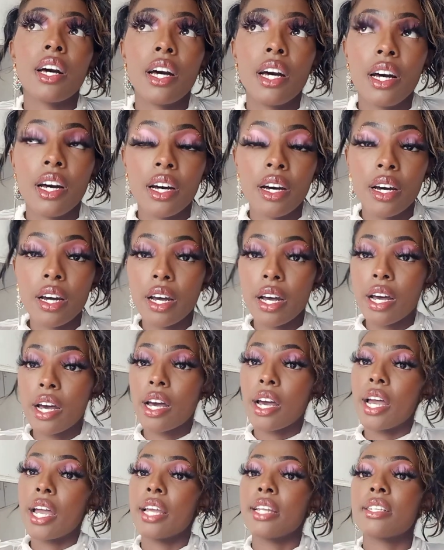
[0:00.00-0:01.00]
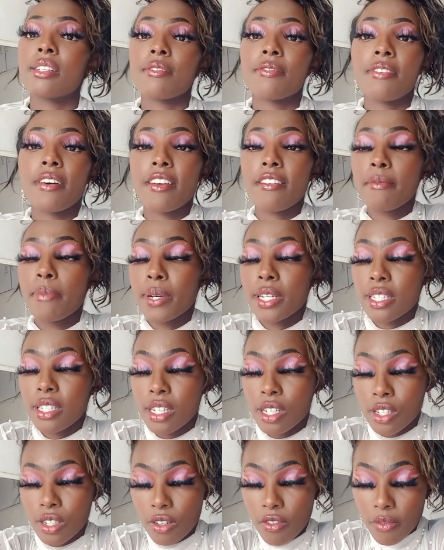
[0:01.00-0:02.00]

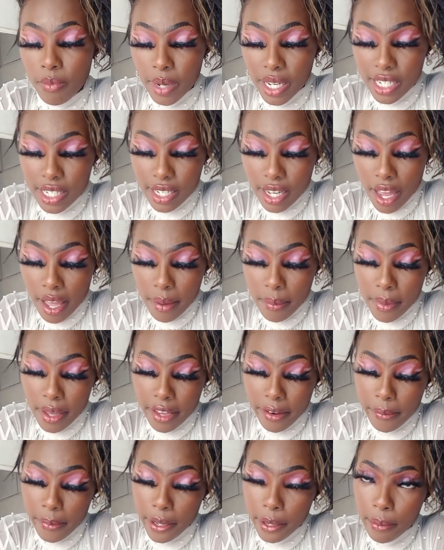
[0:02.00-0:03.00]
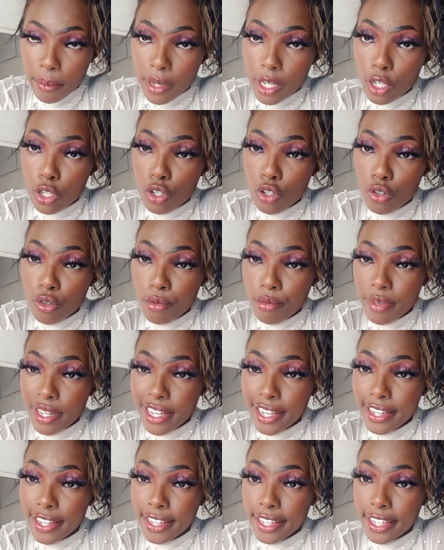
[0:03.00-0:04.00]
85% of my time in my bedroom,
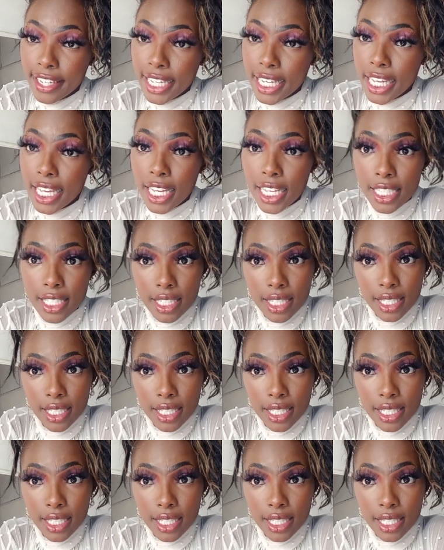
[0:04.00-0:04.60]
and it